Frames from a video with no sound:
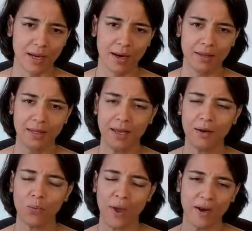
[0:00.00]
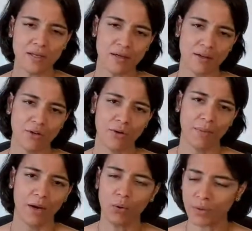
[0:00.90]
And I think when I started
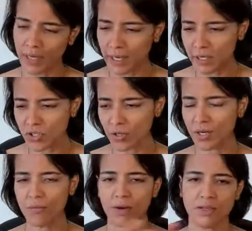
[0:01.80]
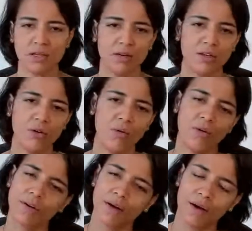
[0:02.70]
on my own healing journey, when I started
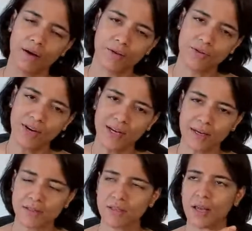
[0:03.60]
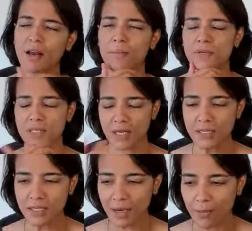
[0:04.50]
on training as a therapist,
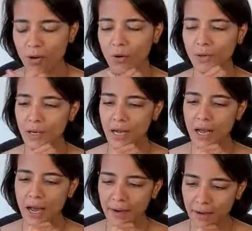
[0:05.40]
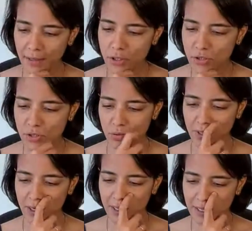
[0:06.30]
things came along, and I
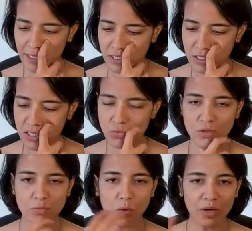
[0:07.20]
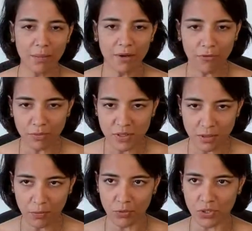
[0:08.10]
understood that this was more coming from the
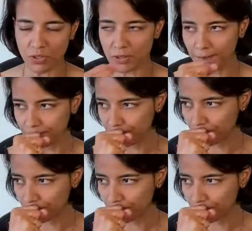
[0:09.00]
subconscious.